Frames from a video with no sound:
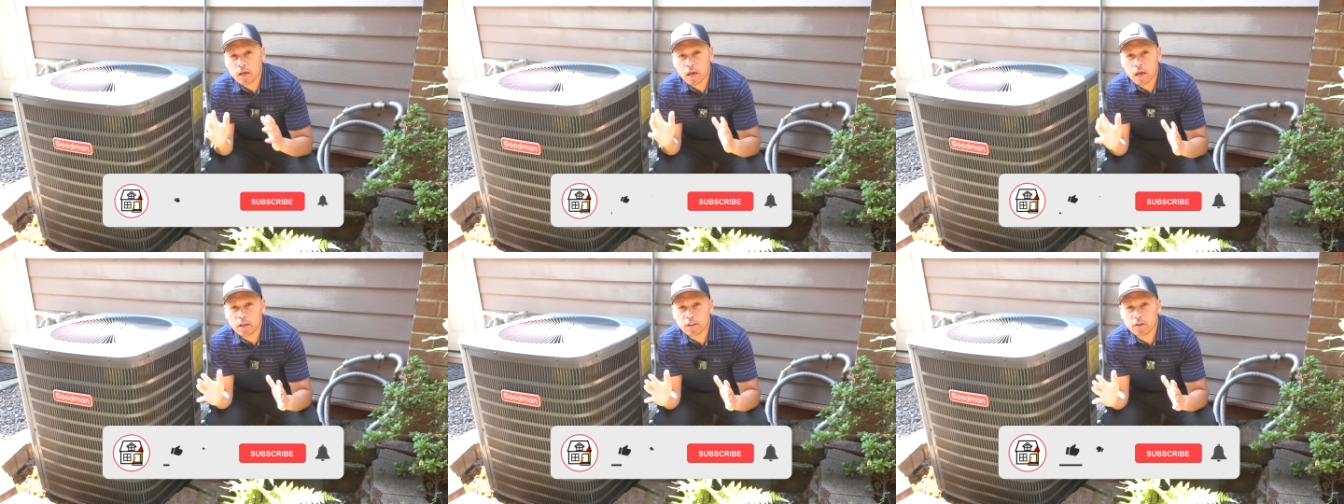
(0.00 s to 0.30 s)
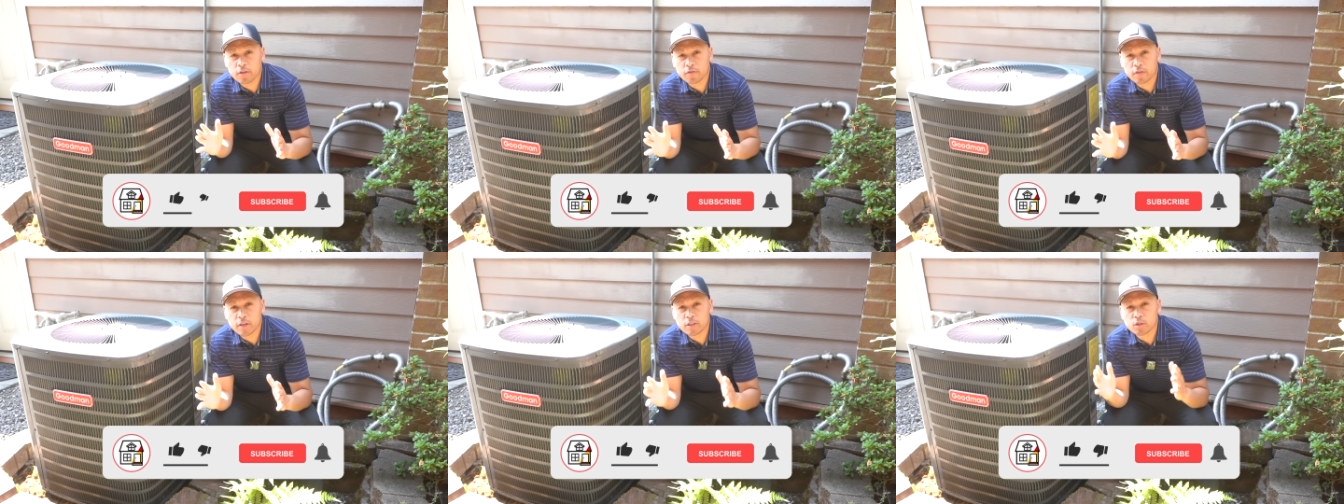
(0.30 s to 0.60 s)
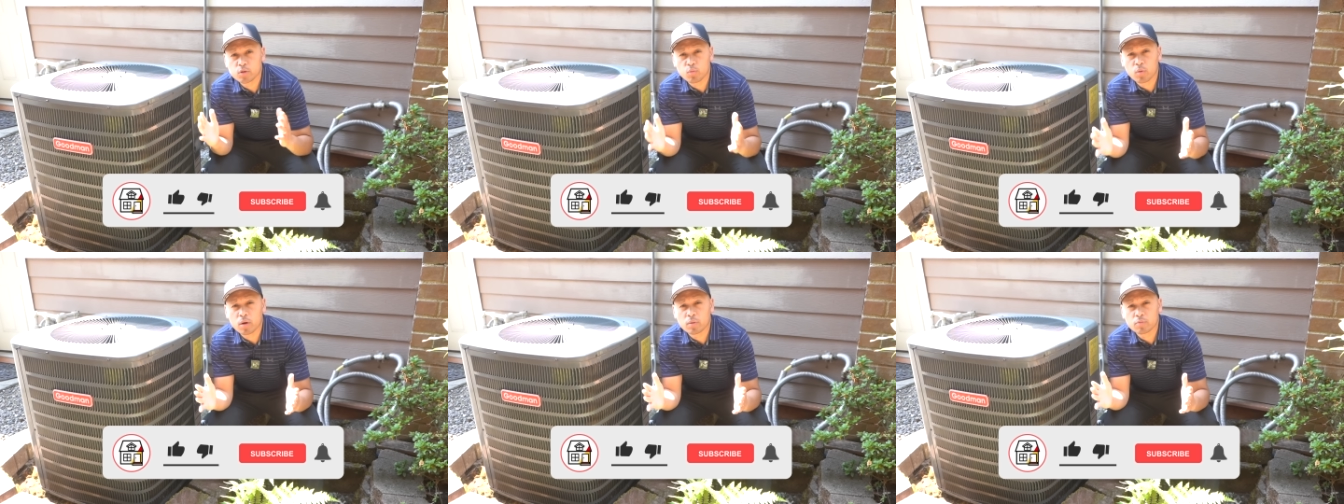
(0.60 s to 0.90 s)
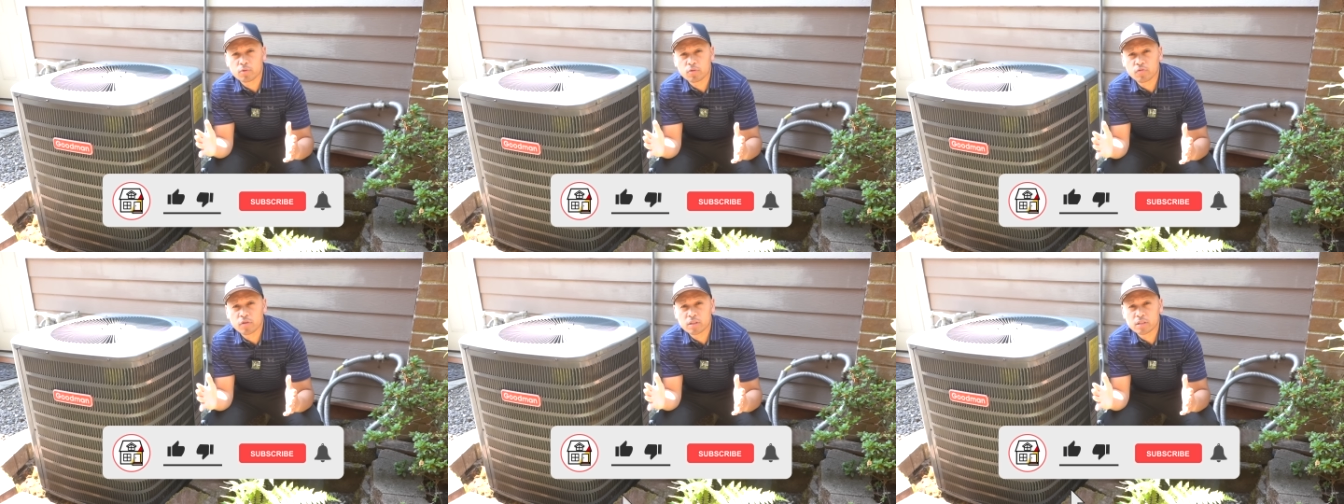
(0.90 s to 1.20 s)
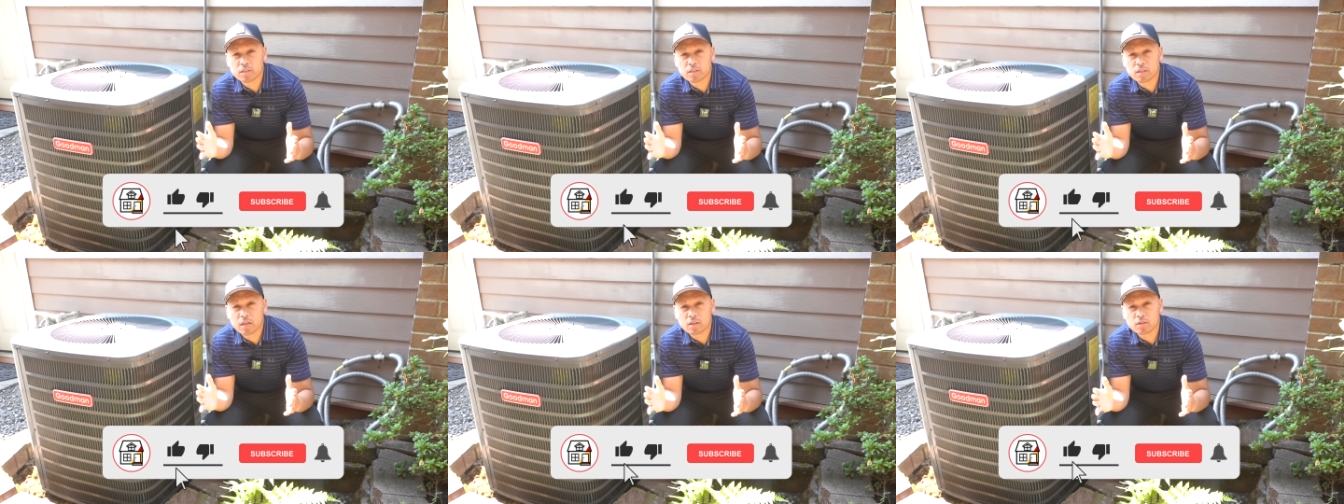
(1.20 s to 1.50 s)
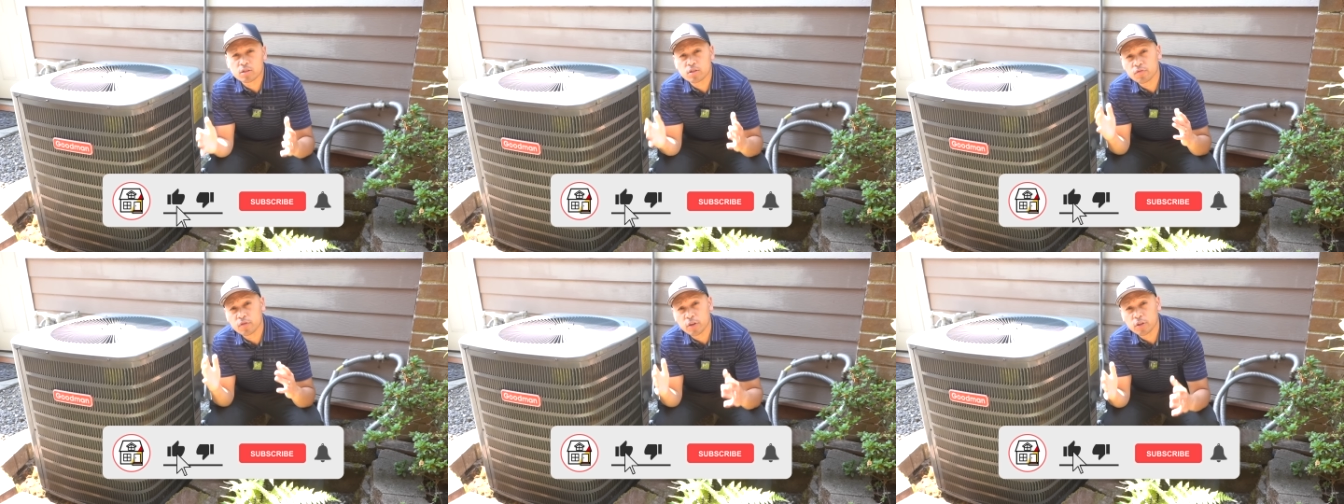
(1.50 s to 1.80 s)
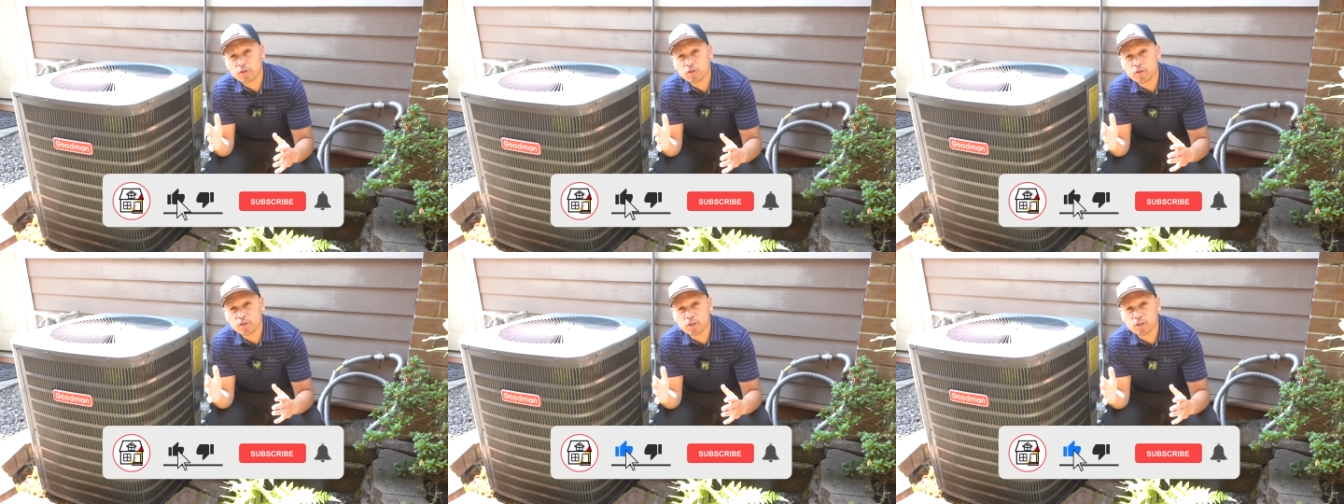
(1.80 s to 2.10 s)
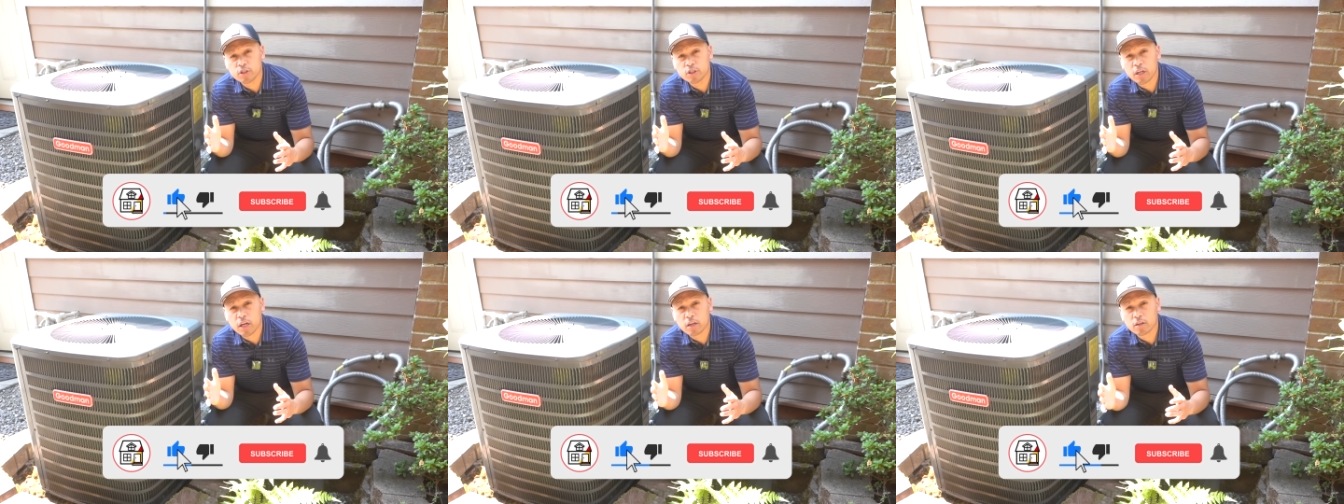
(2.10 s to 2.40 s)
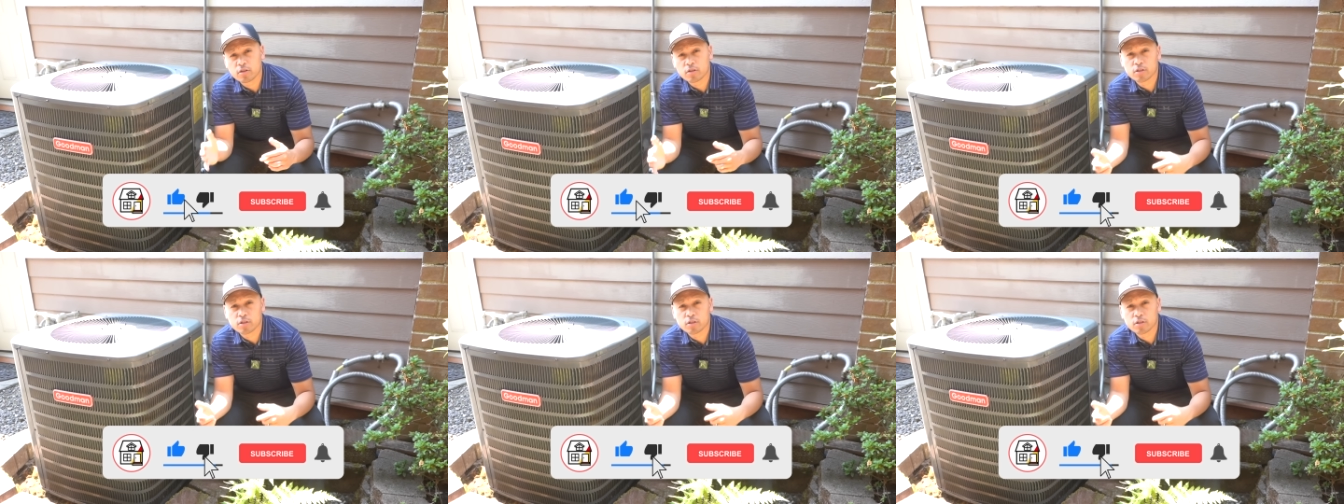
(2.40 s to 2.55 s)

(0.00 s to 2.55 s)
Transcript: Hey there friends, welcome to Fix This House. If you're new to the channel,